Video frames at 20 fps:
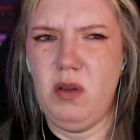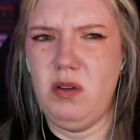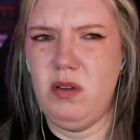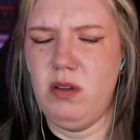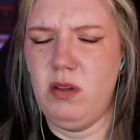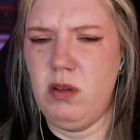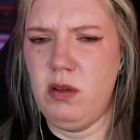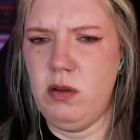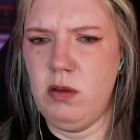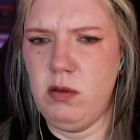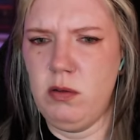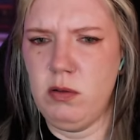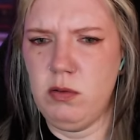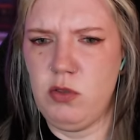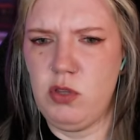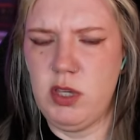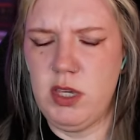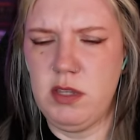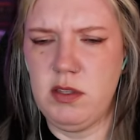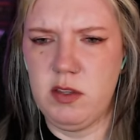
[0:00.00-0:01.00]
Oh,
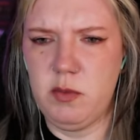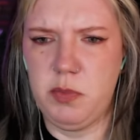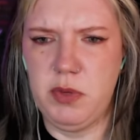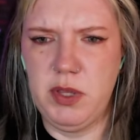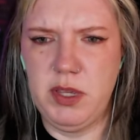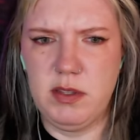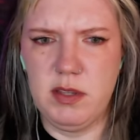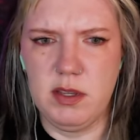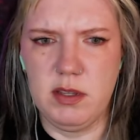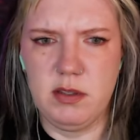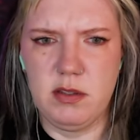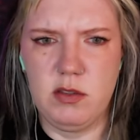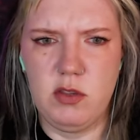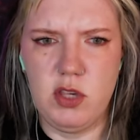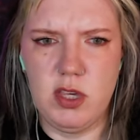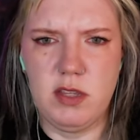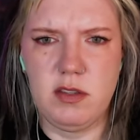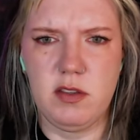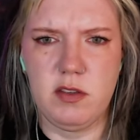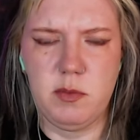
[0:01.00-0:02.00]
Jesus, pleases. Jesus,